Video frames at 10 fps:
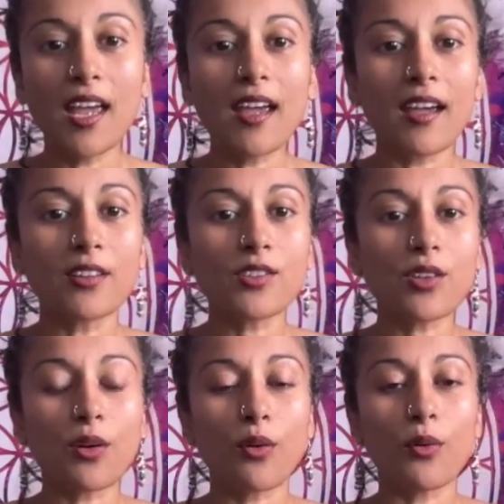And
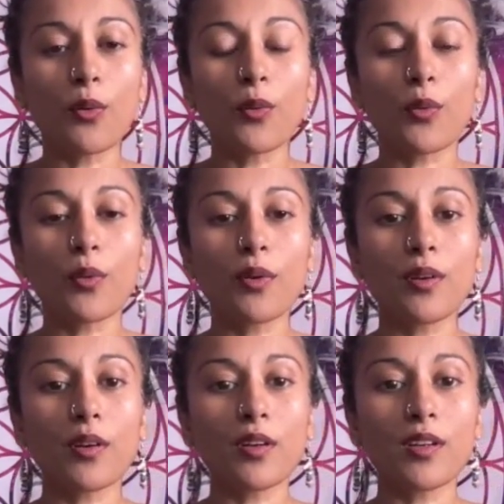so
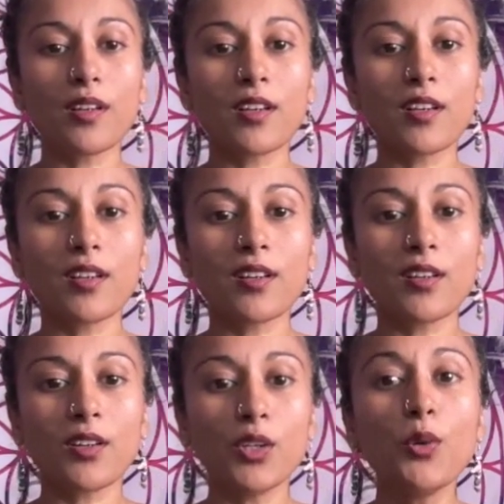
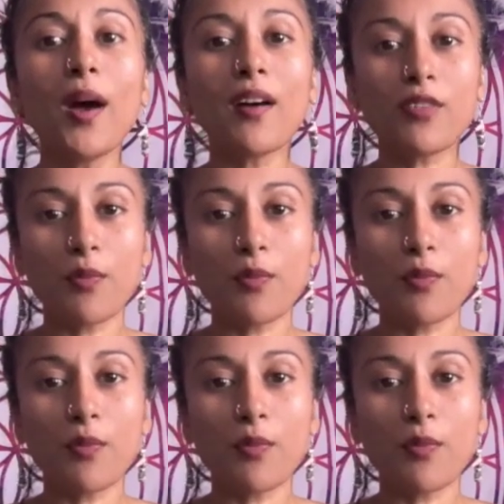you have the